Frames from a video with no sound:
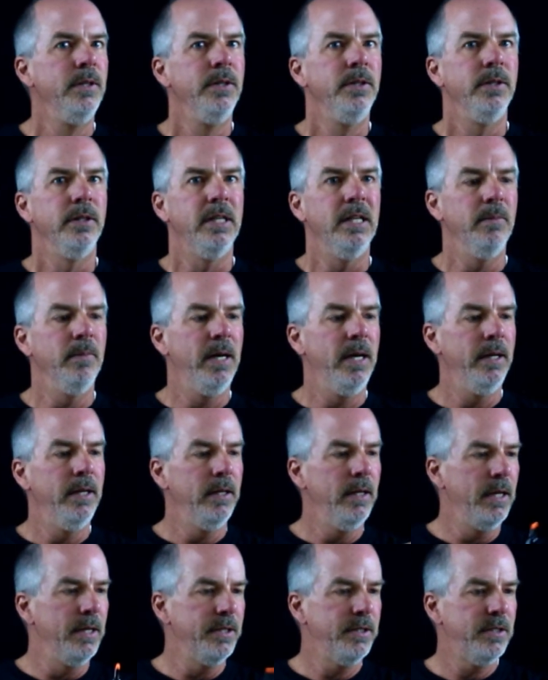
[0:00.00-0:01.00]
to get my
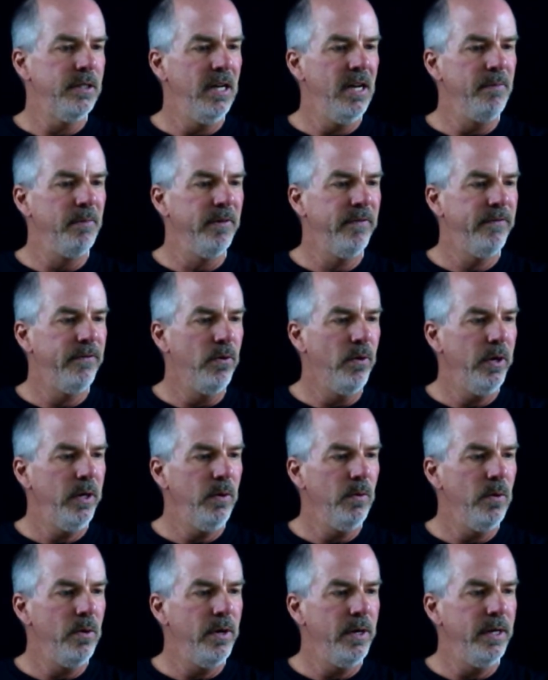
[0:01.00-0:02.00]
sum of
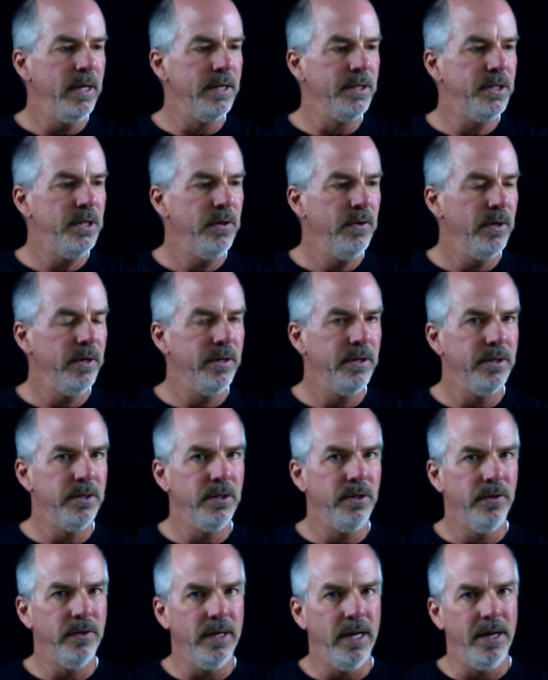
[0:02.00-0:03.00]
41 and
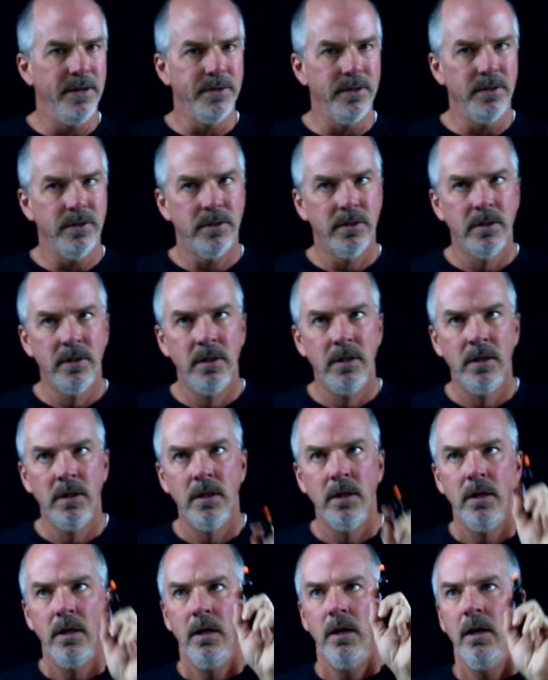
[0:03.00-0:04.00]
202 thousandths.
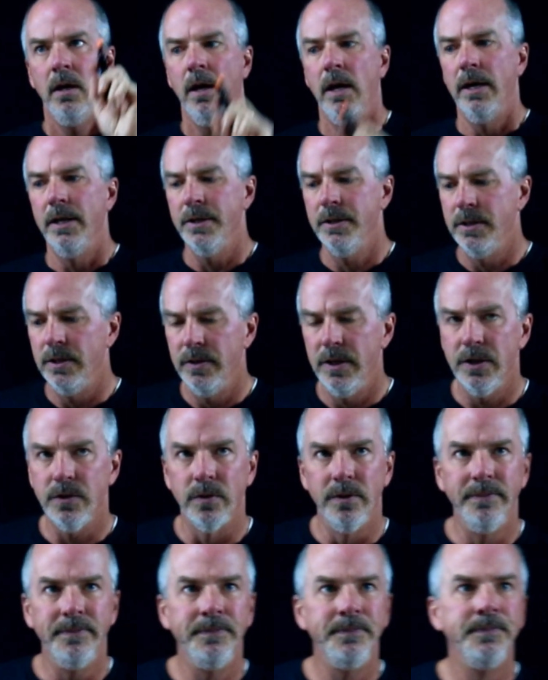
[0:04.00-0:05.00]
All right, let's do this
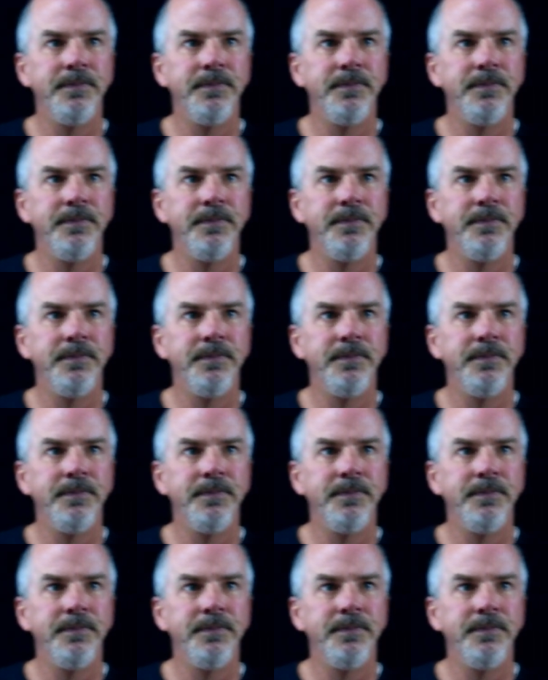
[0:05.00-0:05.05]
one.